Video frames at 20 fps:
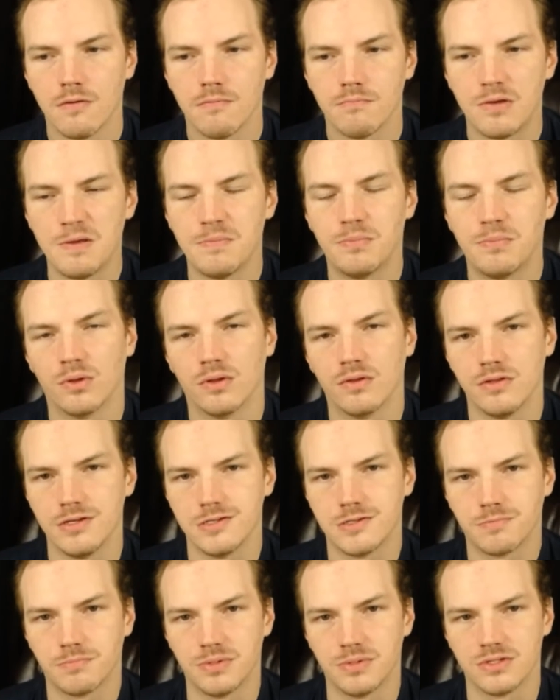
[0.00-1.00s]
people in
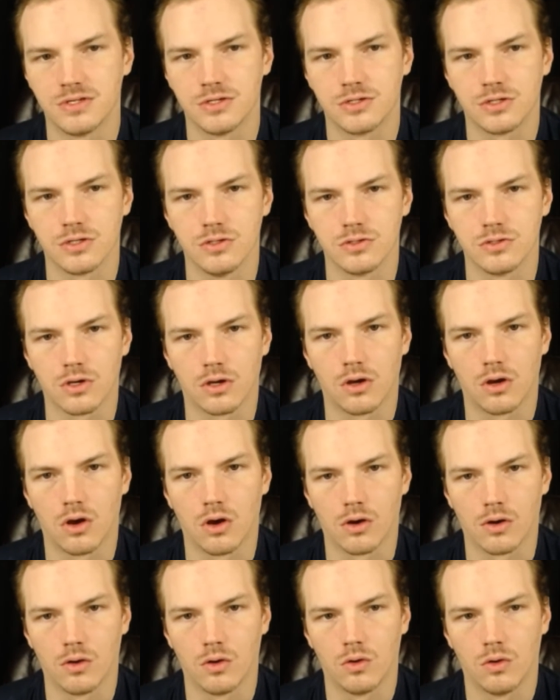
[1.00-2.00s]
these positions
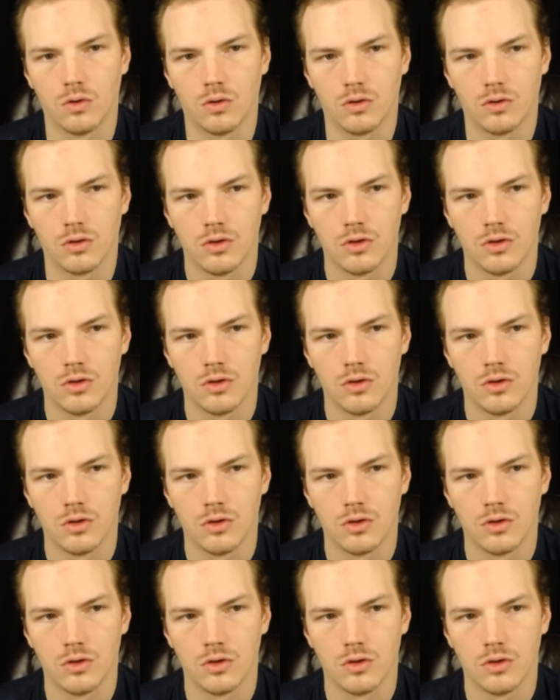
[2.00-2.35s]
are all,